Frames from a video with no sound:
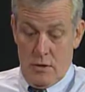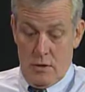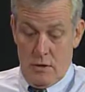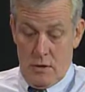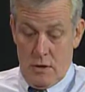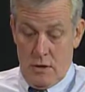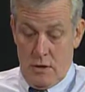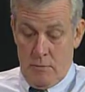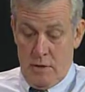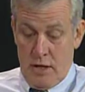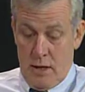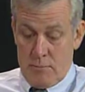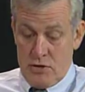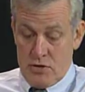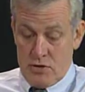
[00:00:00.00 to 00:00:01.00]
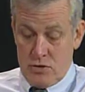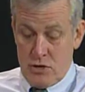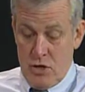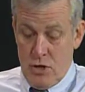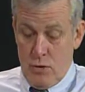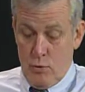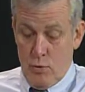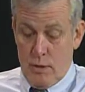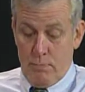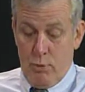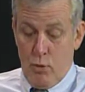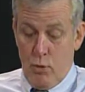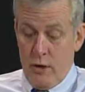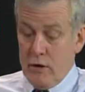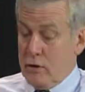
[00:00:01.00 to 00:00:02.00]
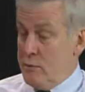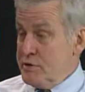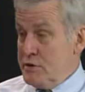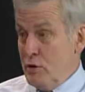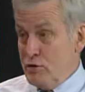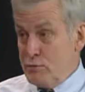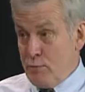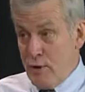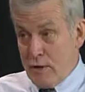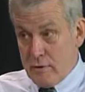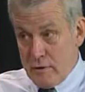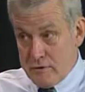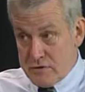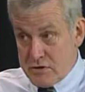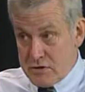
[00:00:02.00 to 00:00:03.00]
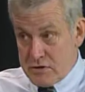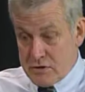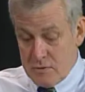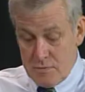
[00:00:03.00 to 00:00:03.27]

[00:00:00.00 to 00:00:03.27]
And I mean, I'm just reporting there was no sprinkler system.